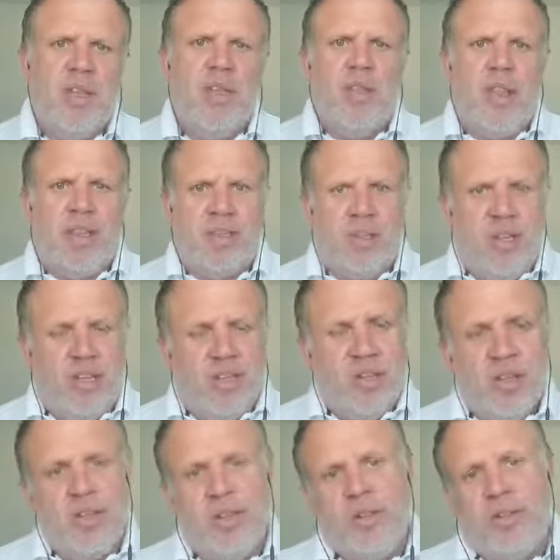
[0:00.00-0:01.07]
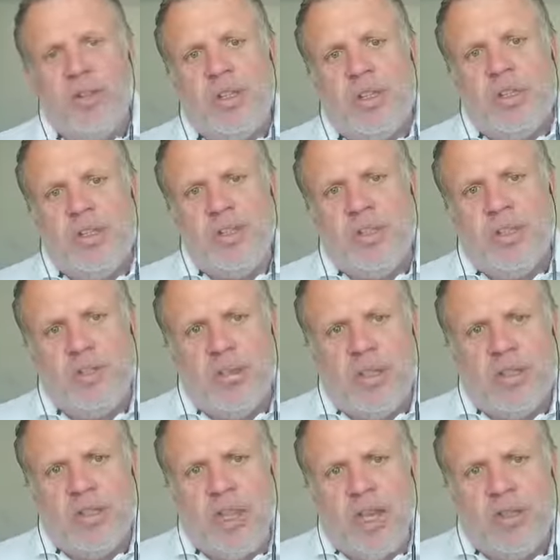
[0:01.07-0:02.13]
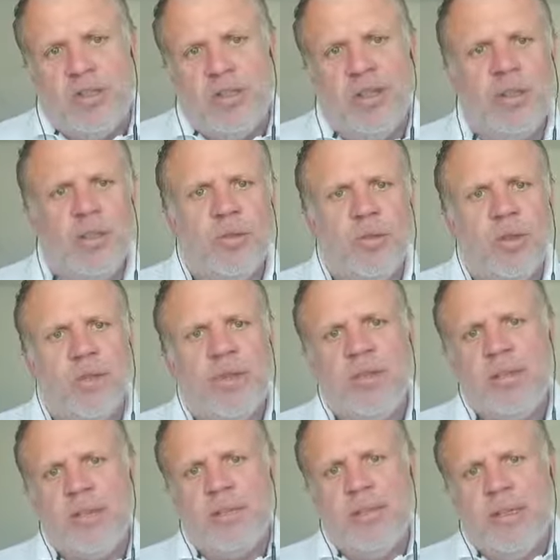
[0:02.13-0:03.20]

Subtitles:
That's the internal audience as well as the external audience.